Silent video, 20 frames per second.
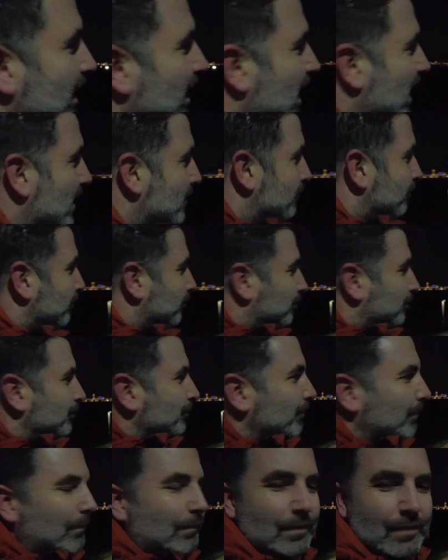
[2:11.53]
And
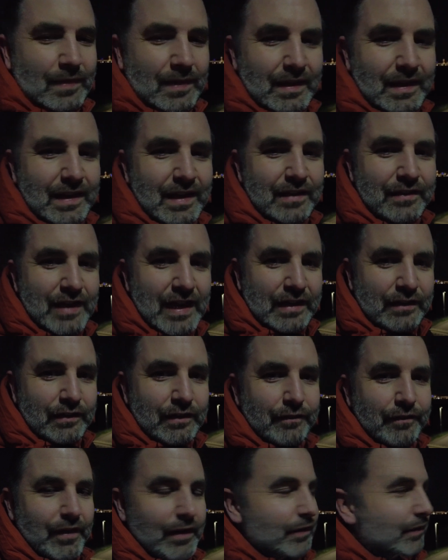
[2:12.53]
it's
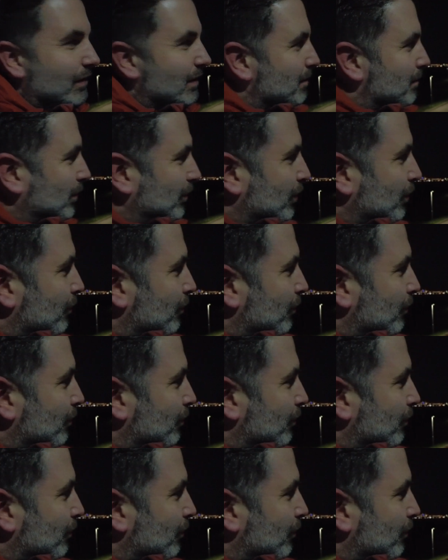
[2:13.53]
actually very simple.